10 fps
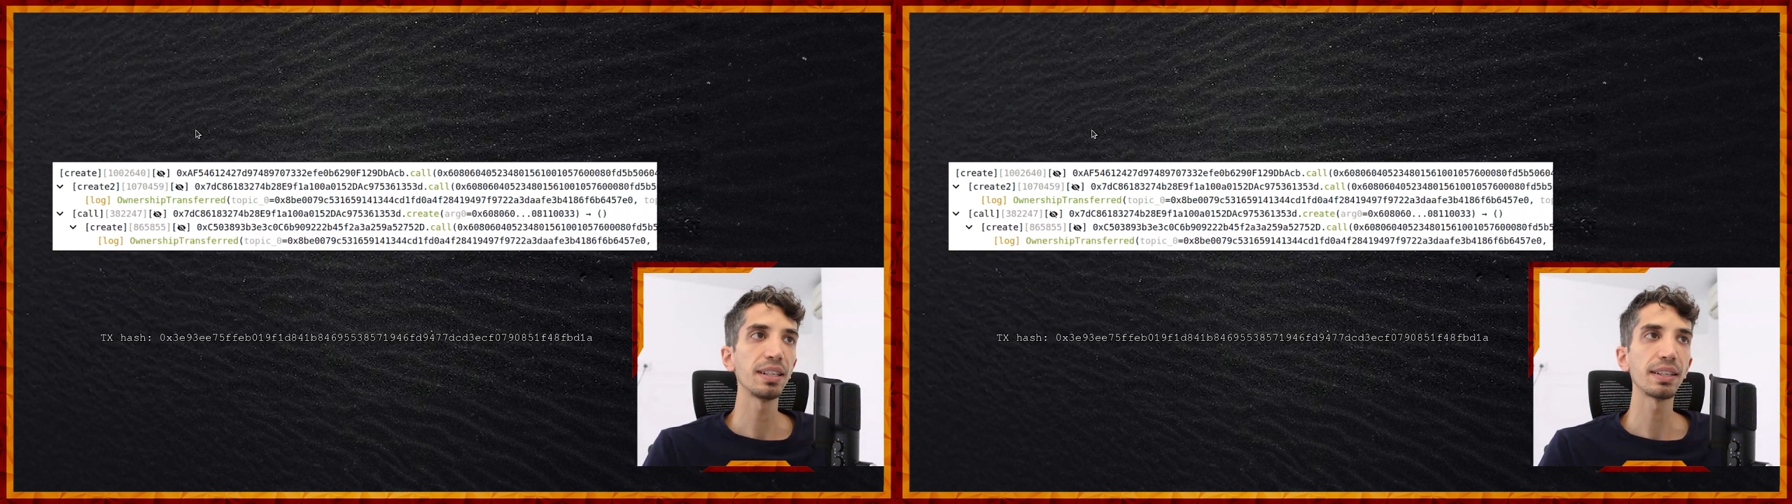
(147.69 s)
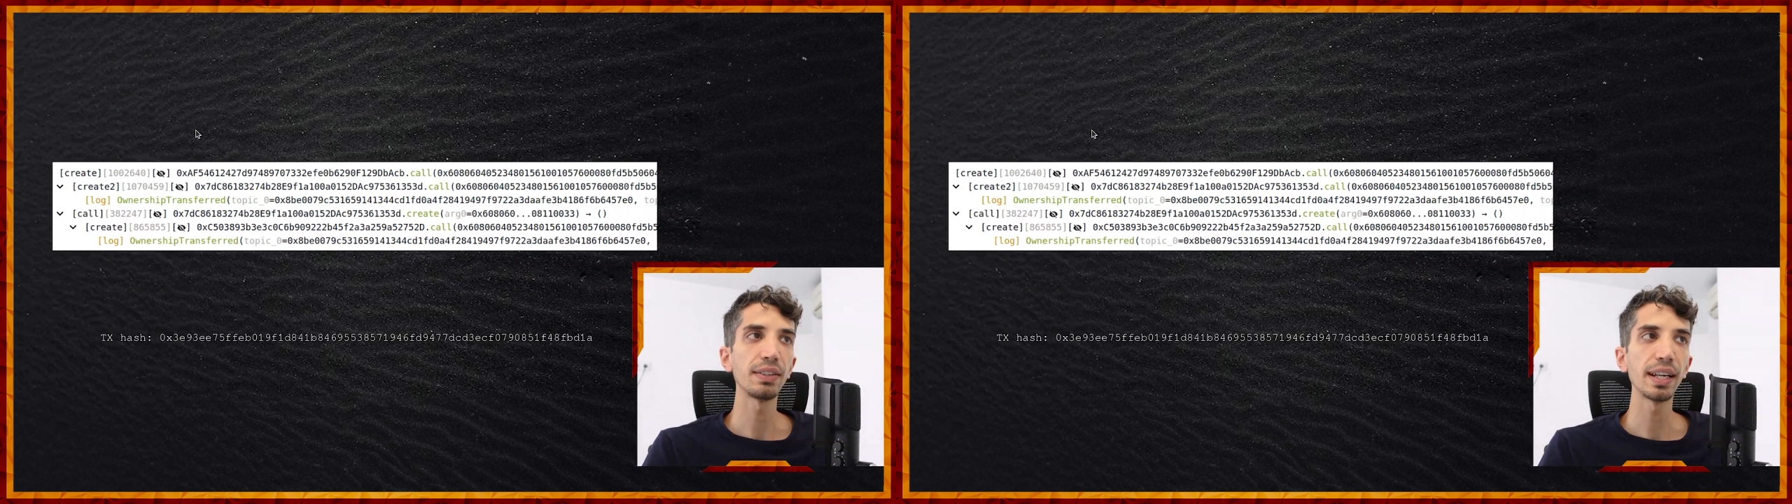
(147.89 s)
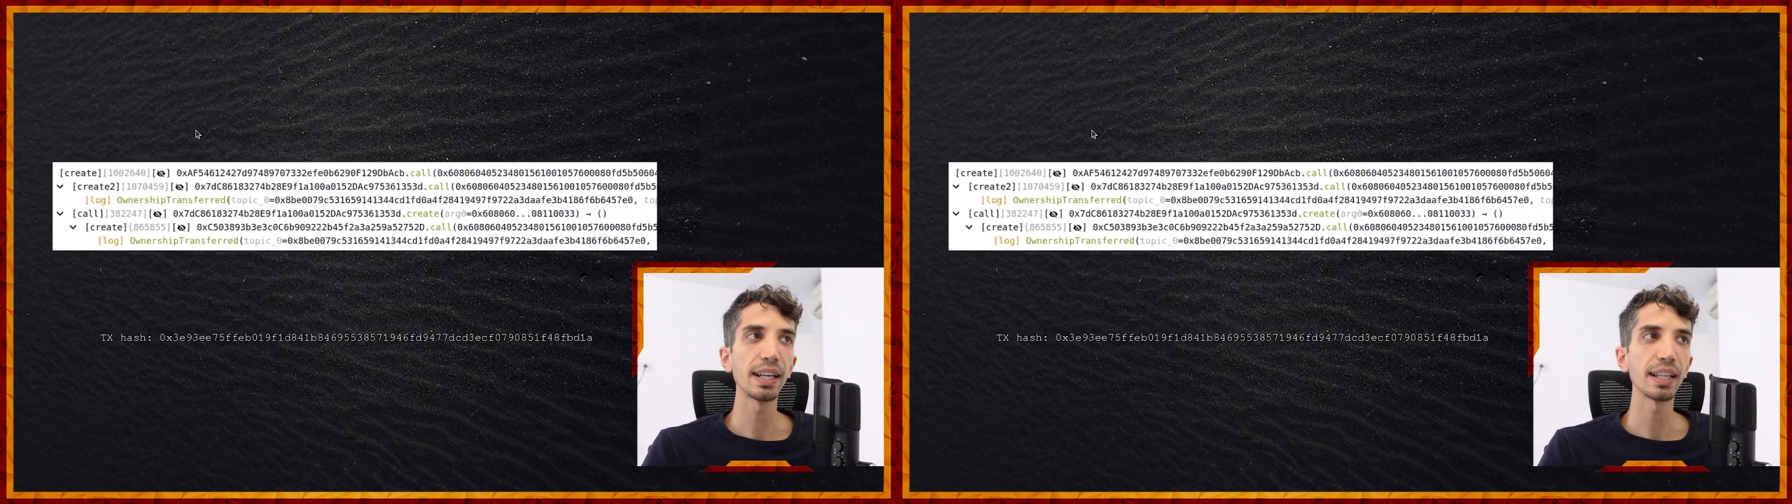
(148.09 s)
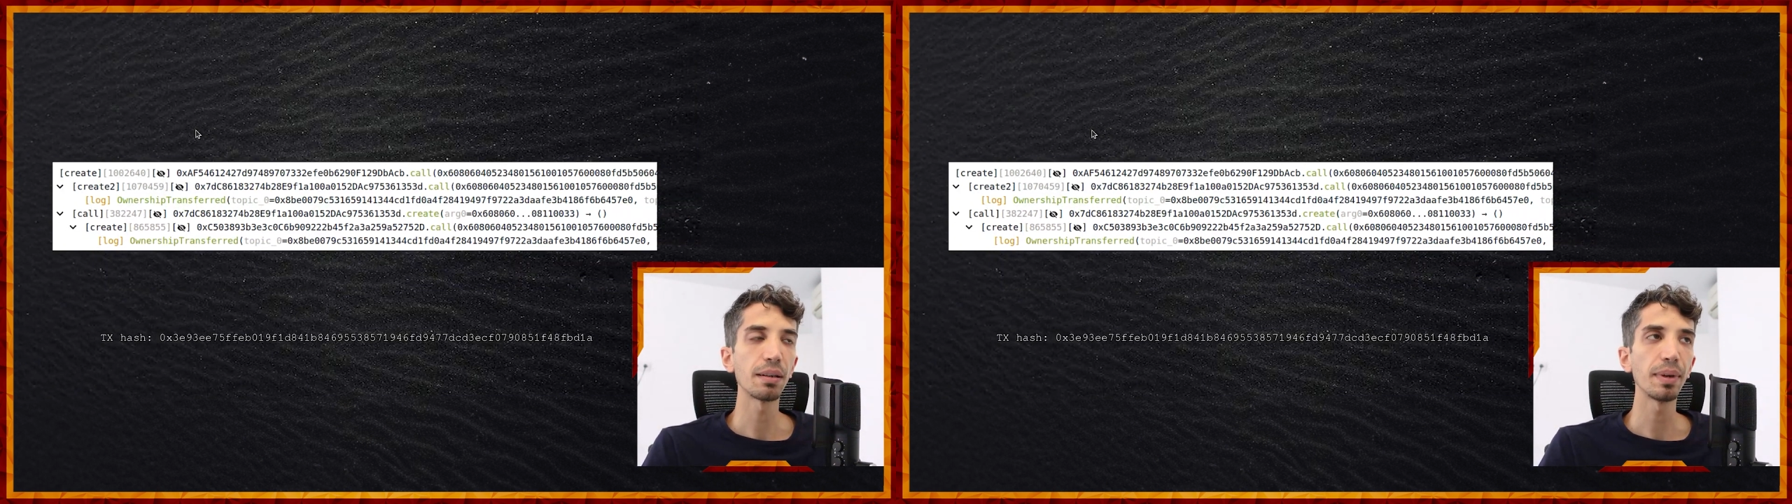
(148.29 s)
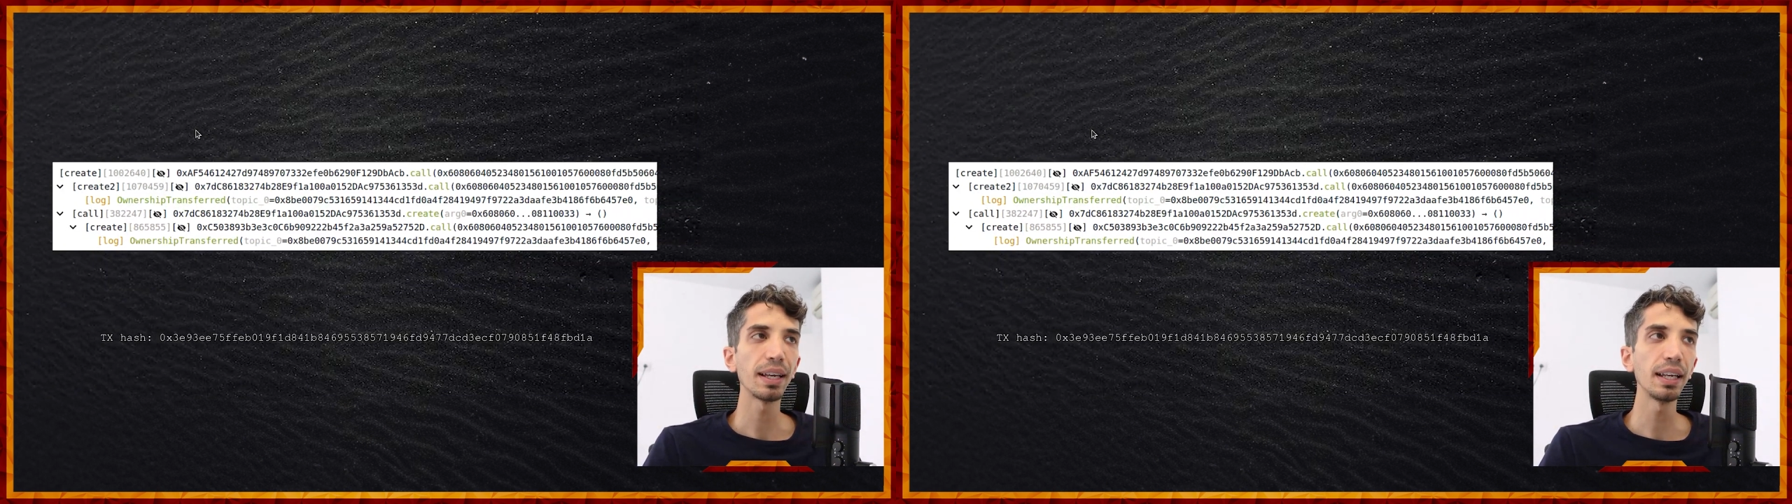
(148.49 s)
created at the
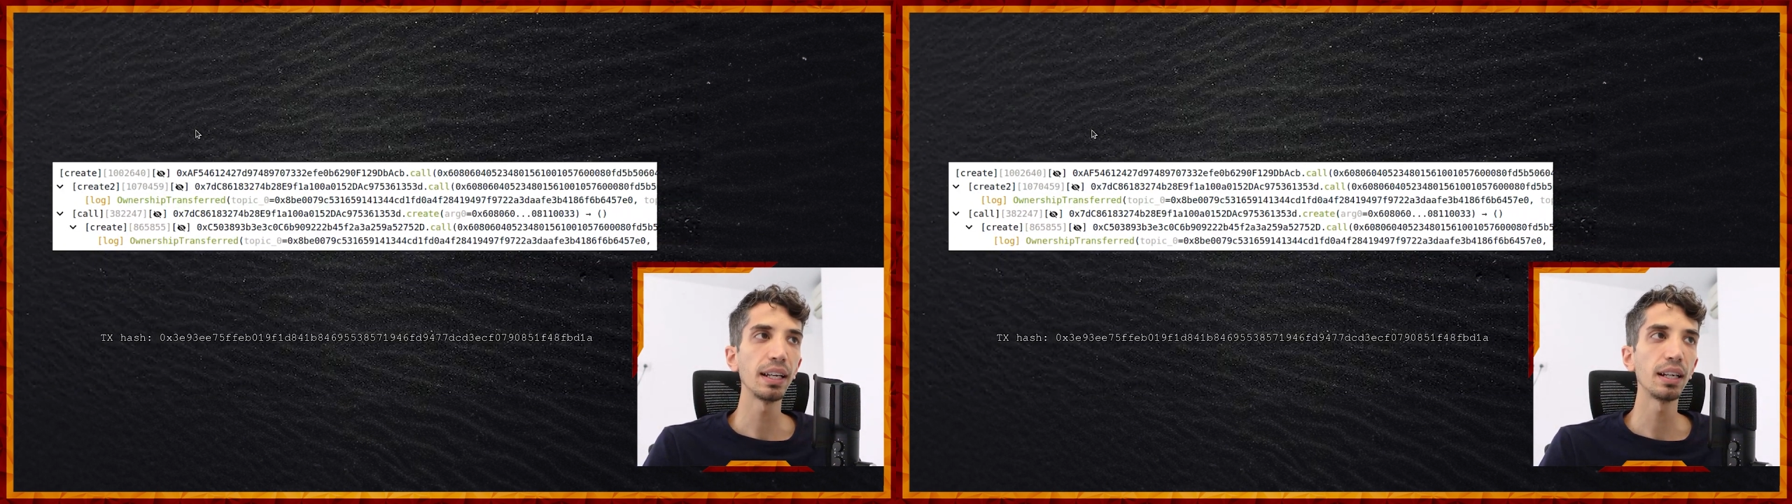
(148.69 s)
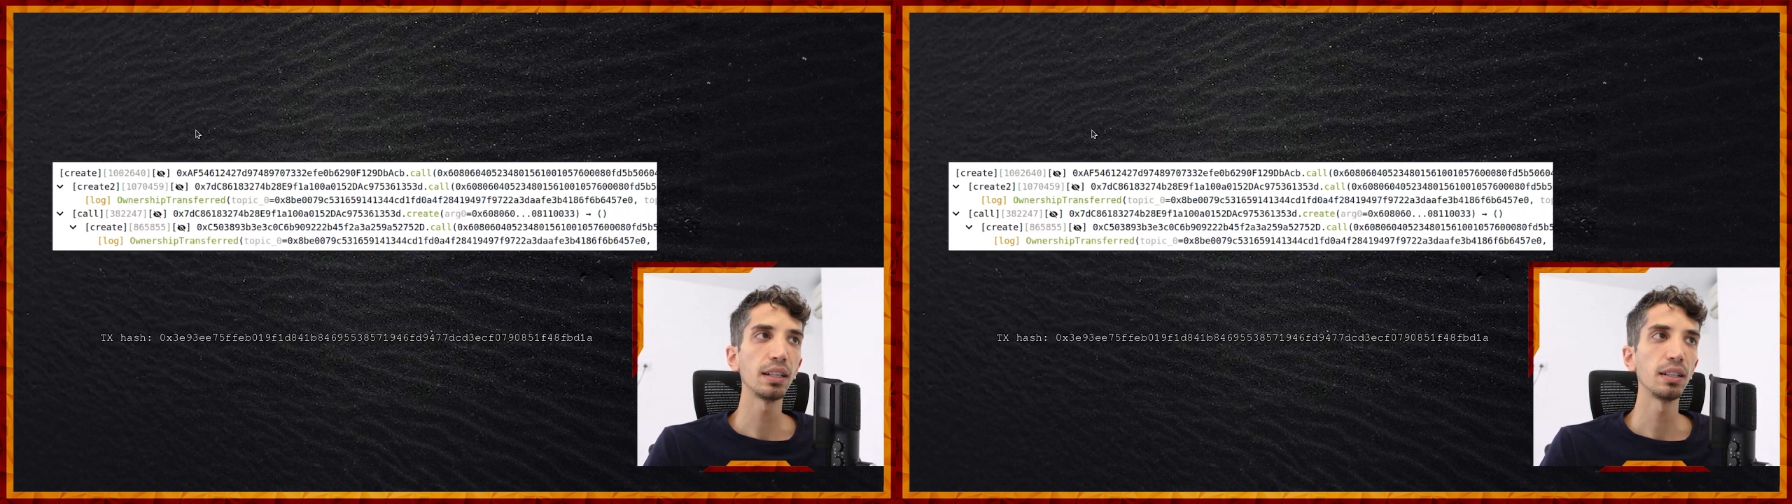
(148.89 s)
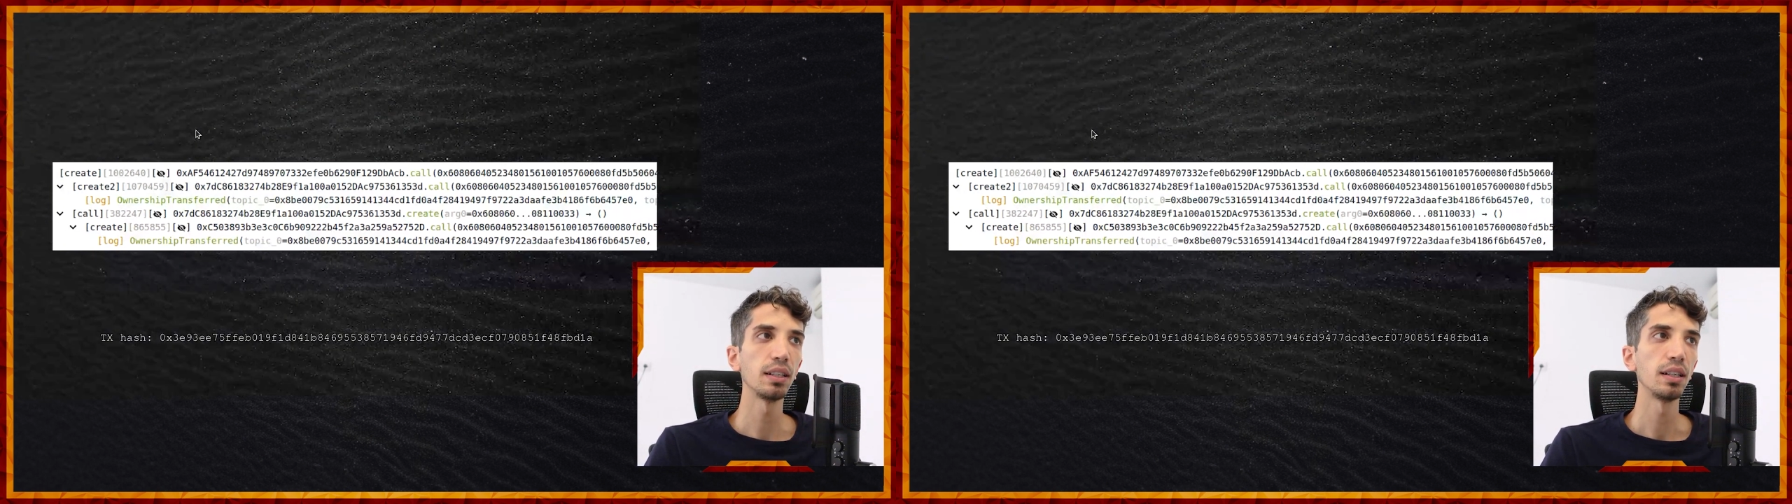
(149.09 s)
beginning,